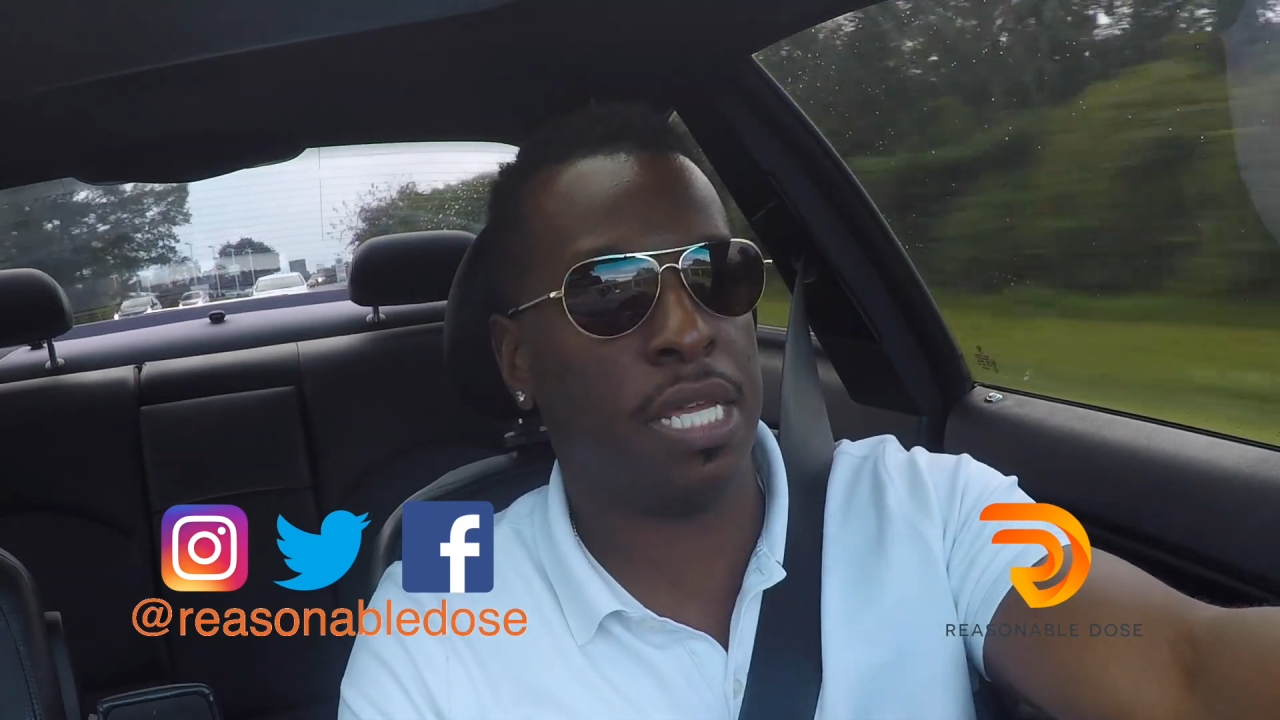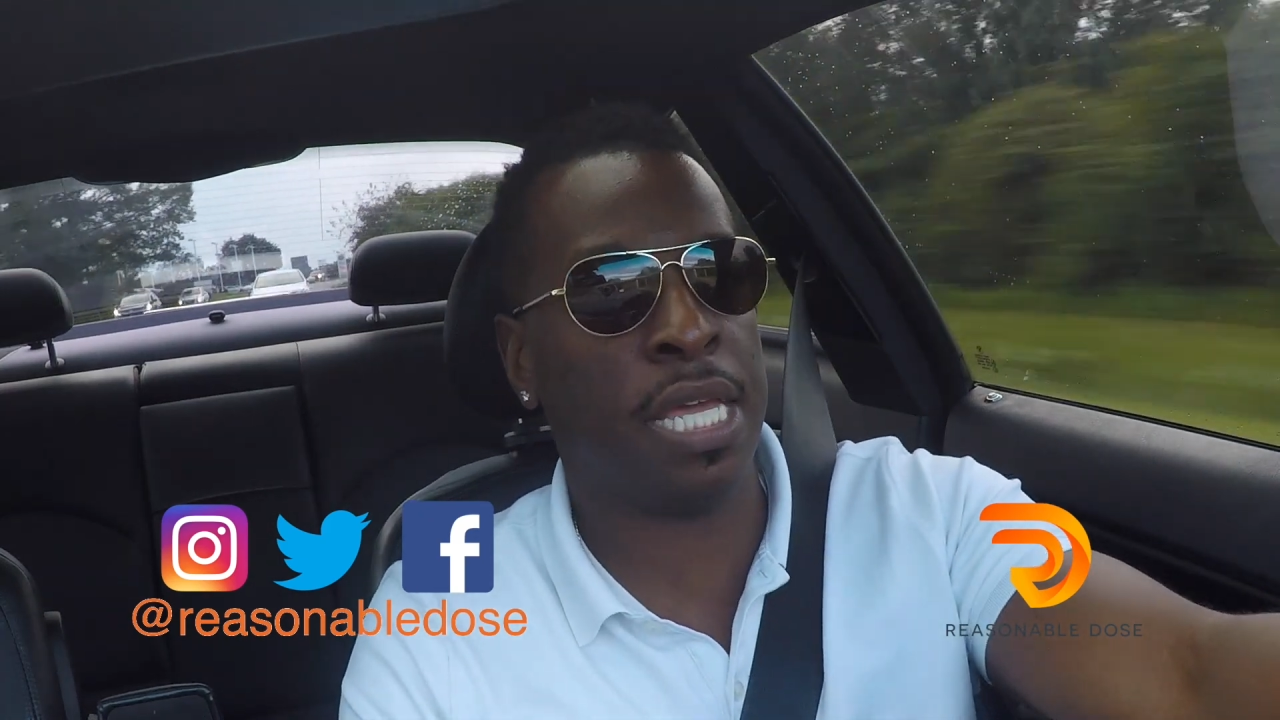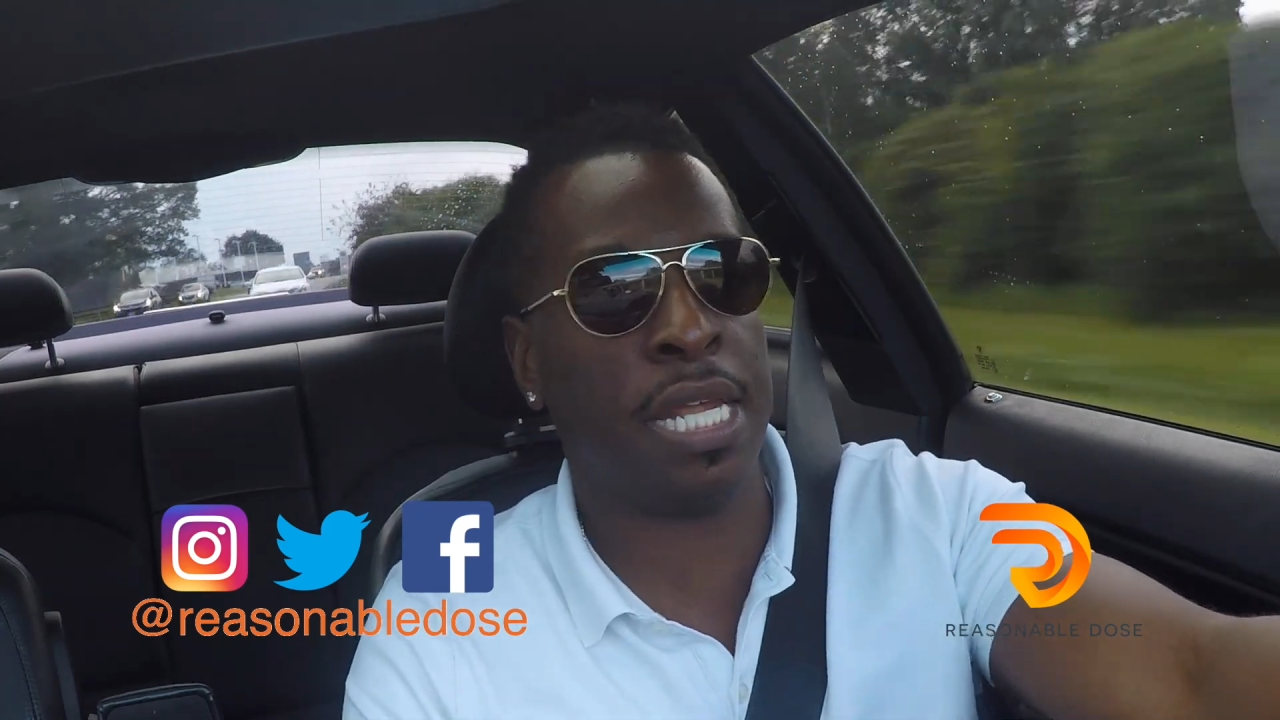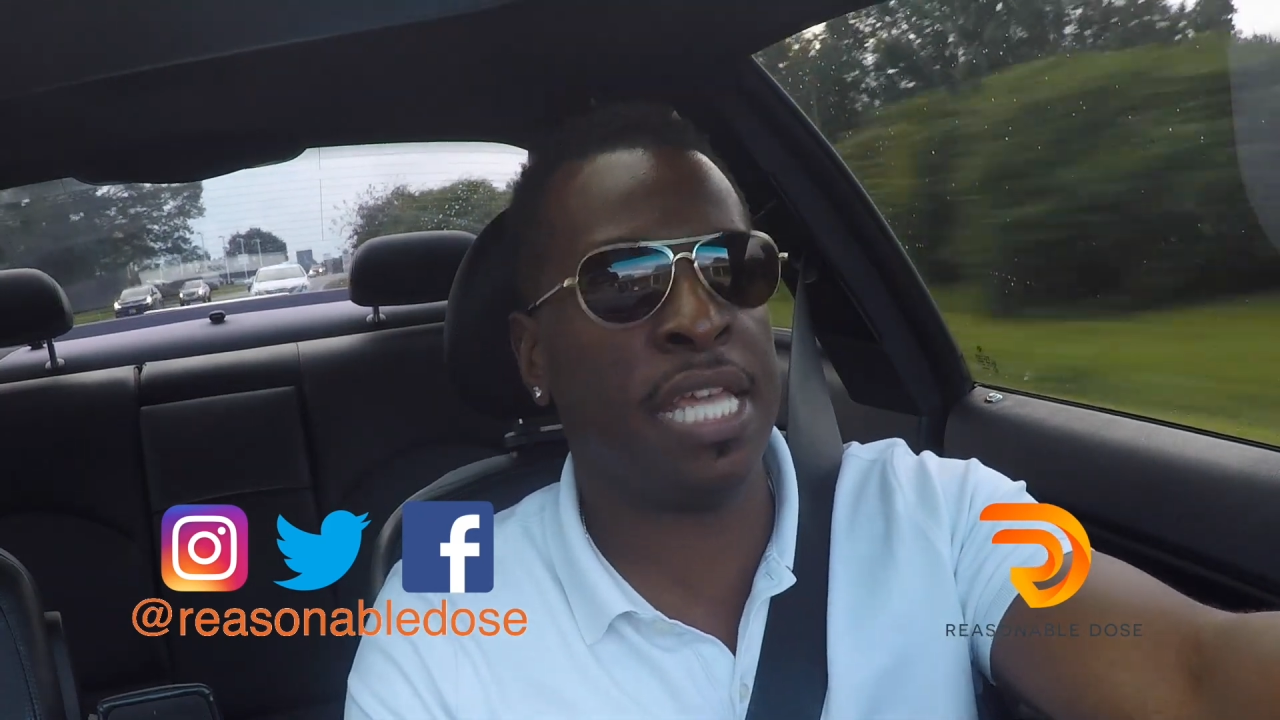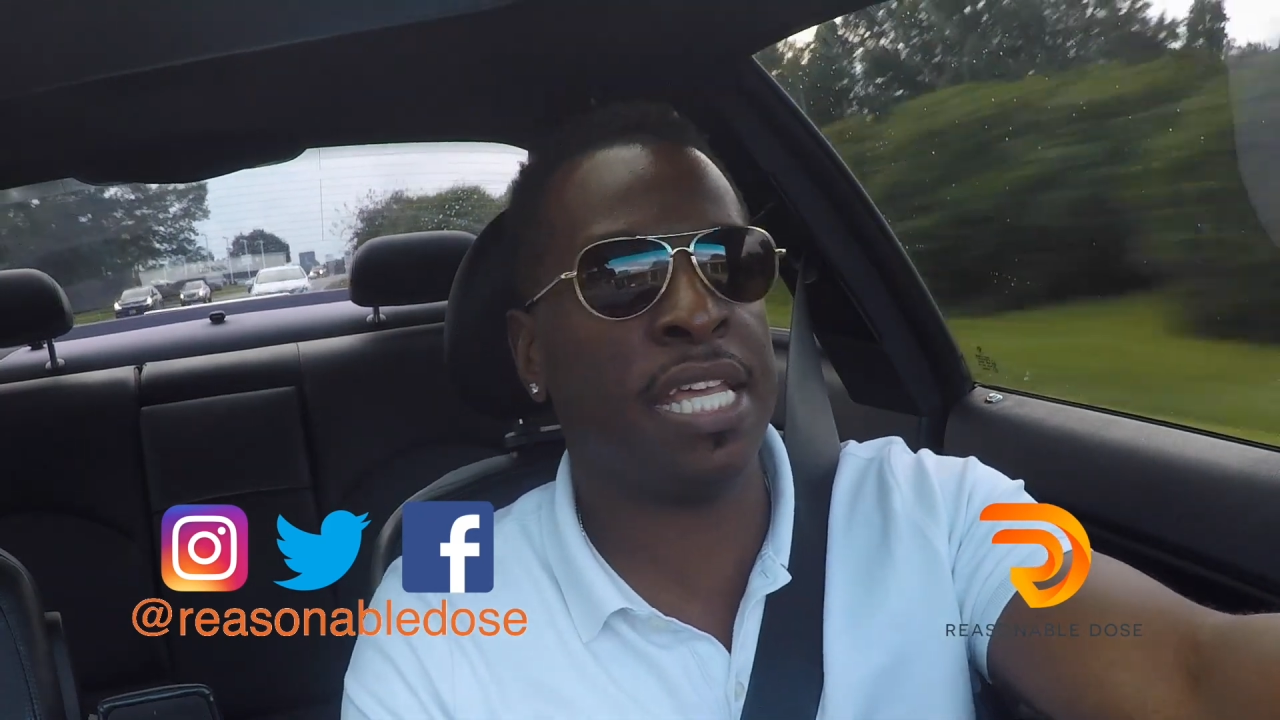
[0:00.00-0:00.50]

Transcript: It